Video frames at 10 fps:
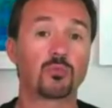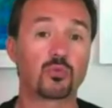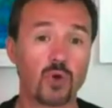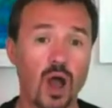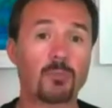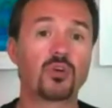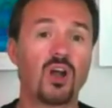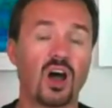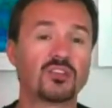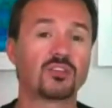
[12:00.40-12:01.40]

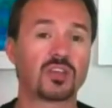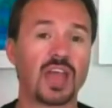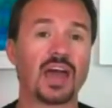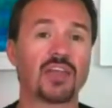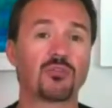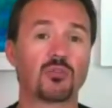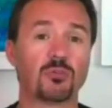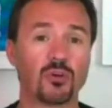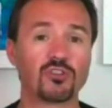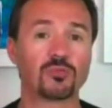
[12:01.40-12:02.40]
proper hunter-gatherer
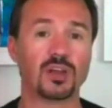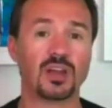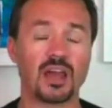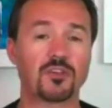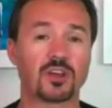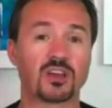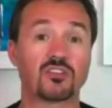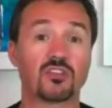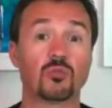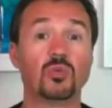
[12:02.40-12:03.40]
bushmen in
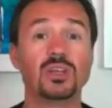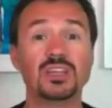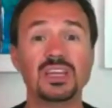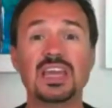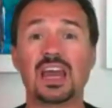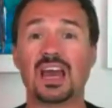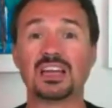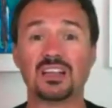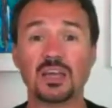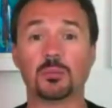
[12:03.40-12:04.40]
Africa to really get
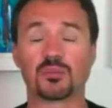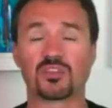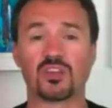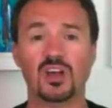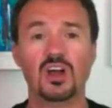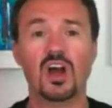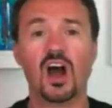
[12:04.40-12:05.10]
a glimpse